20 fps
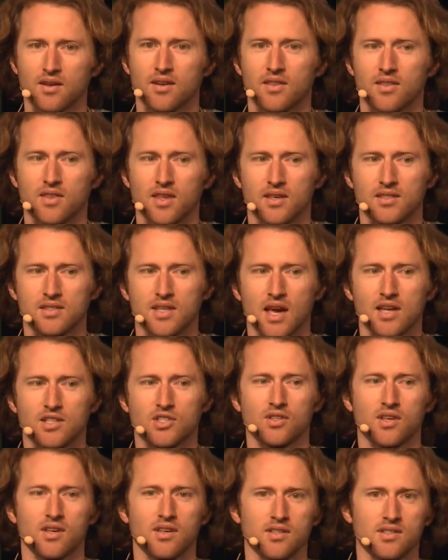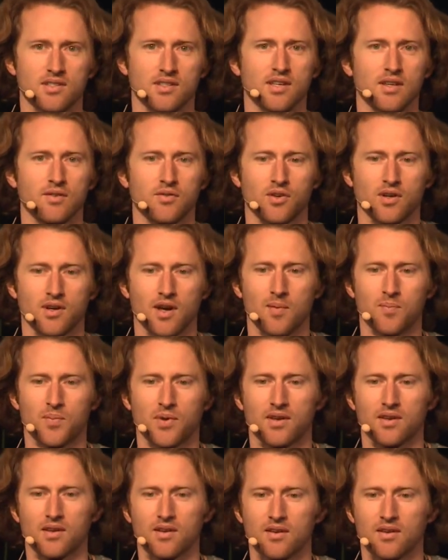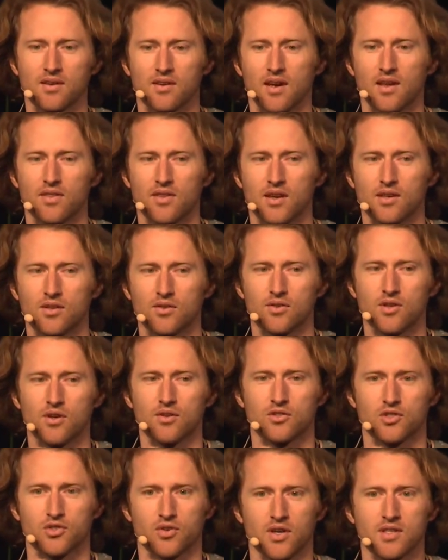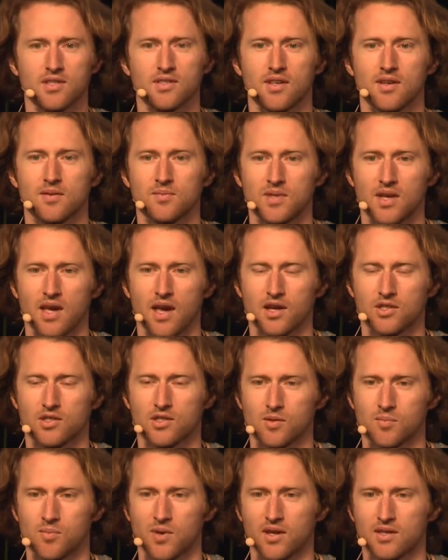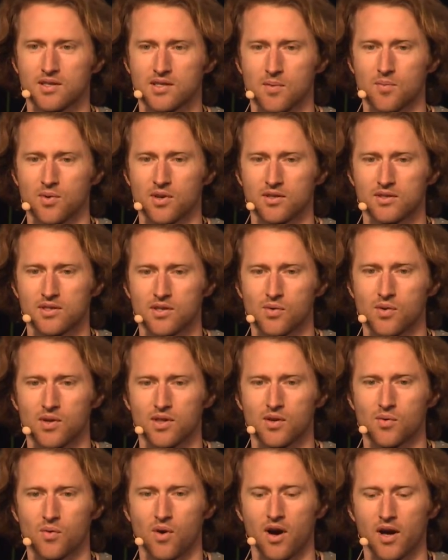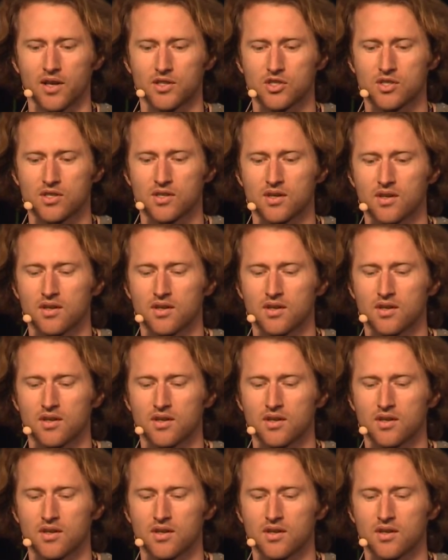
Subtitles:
that Dashlane is an evil company and that you don't trust them to actually pick somebody to win the watch